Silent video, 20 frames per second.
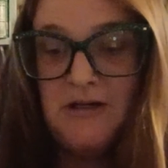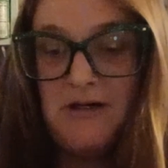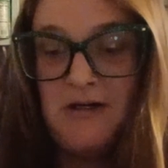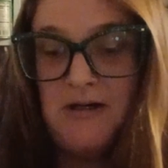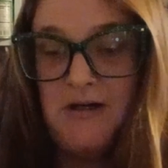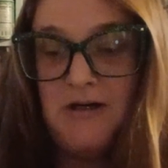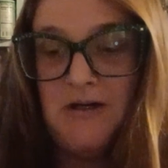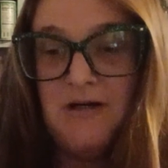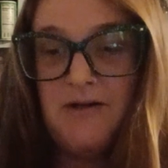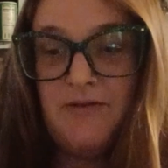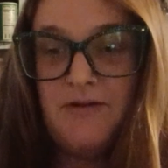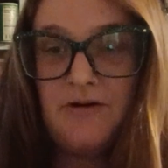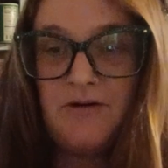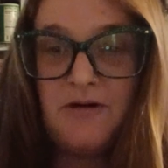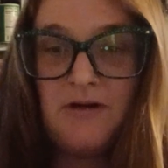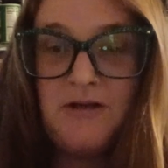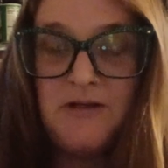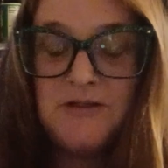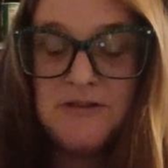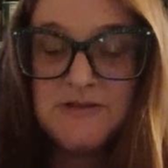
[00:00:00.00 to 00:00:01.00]
there
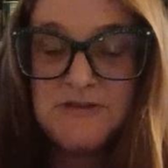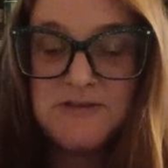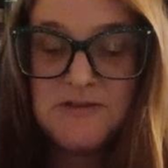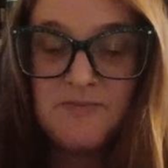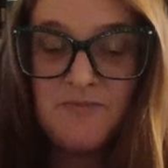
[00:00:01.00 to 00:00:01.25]
is.